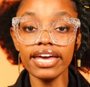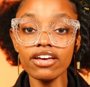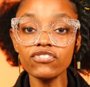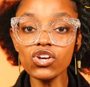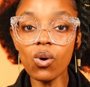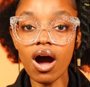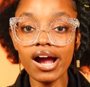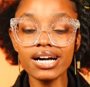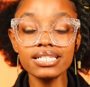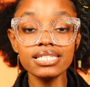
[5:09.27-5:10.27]
If you
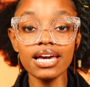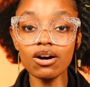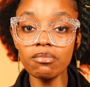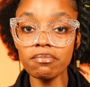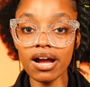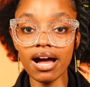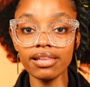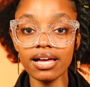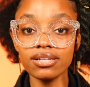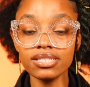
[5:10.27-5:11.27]
are a single member
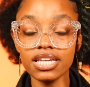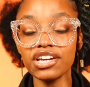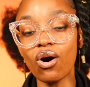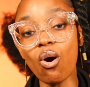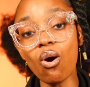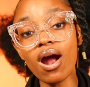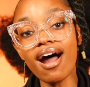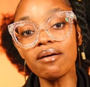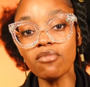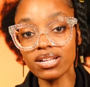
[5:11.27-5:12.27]
LLC or
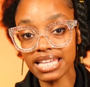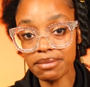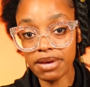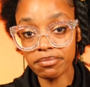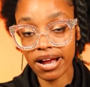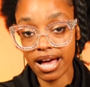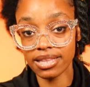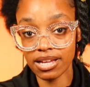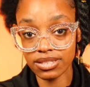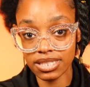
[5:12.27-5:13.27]
a multi-member
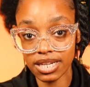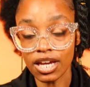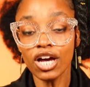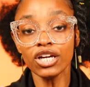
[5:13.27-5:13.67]
LLC,